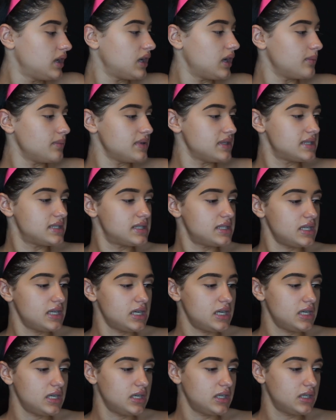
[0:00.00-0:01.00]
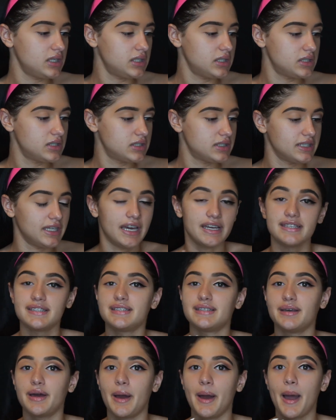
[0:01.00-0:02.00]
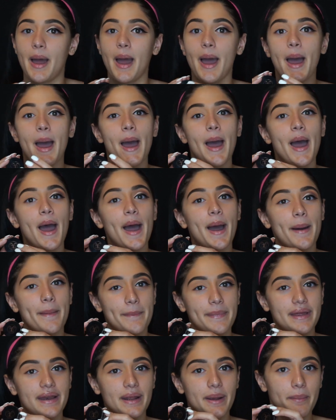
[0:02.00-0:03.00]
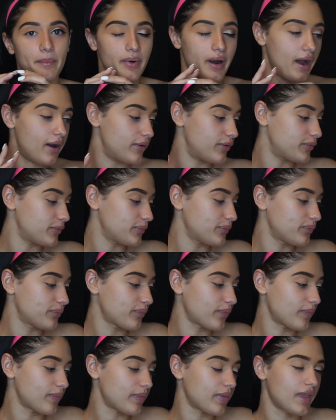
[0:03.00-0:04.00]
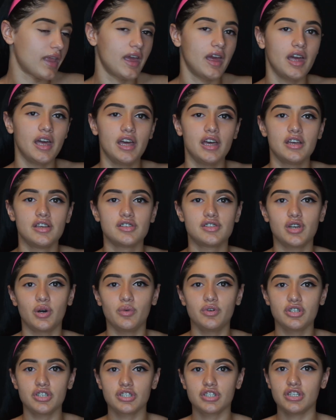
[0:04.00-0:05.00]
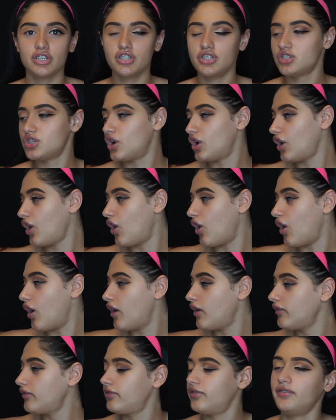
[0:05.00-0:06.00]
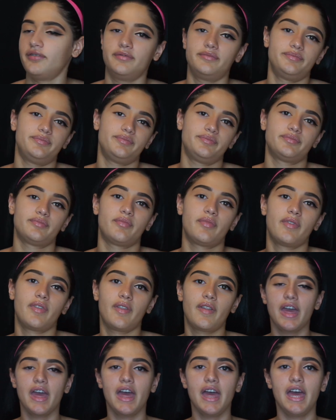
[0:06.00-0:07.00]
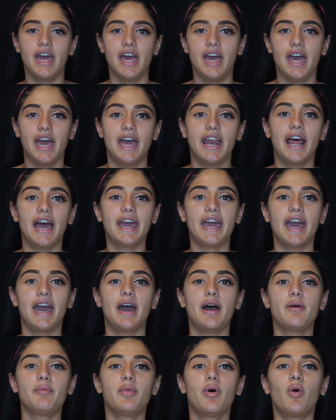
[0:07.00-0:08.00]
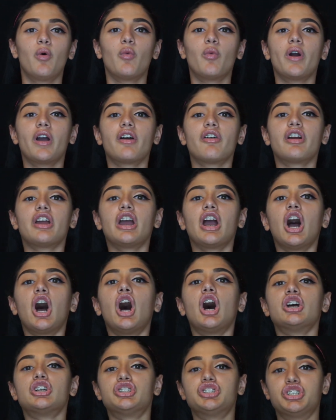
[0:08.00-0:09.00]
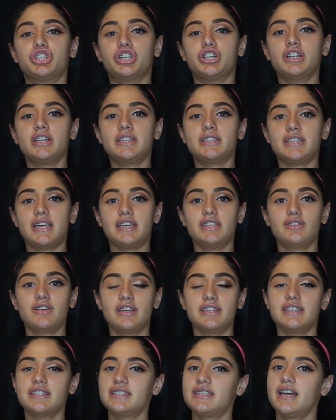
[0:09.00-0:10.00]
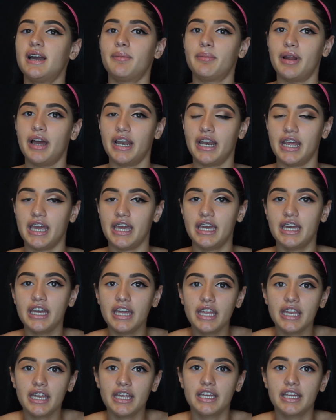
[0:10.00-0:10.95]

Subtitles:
Let me see. Yes, medium brown. So we're just gonna start off, and I am wearing a shirt. As you guys can see, I'm not naked,